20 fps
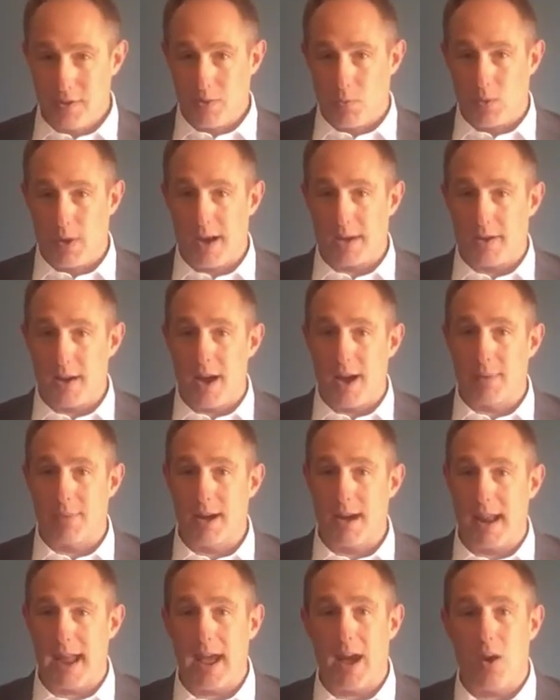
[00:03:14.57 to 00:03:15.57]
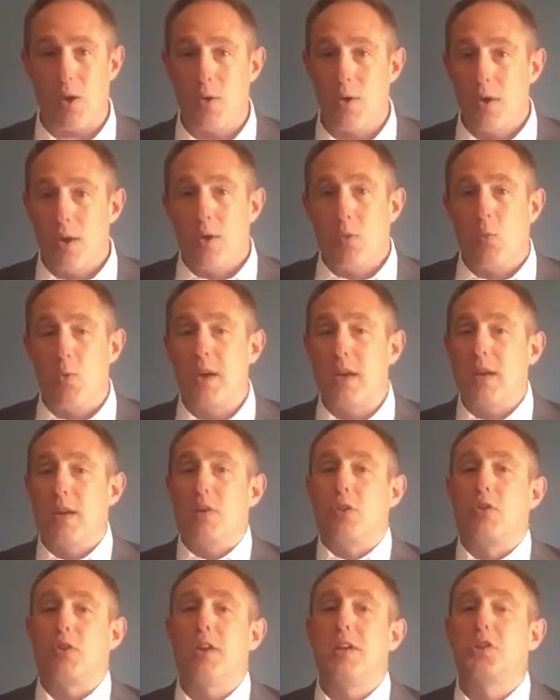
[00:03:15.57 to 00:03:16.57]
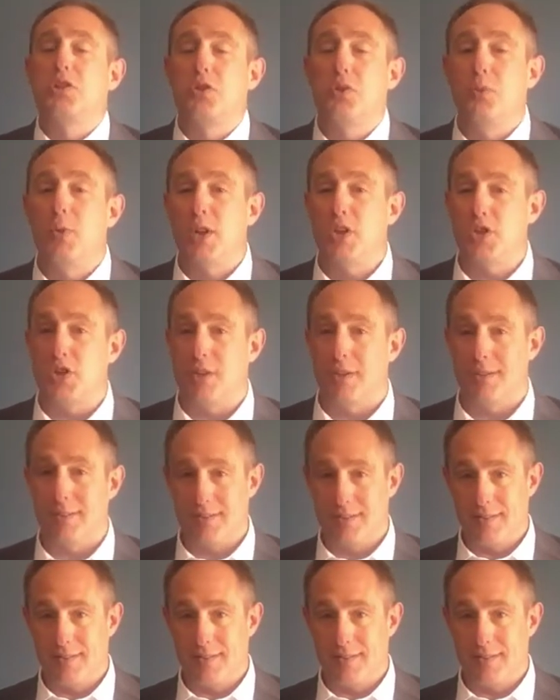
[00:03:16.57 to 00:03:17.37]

when I talk about how we can increase tuition,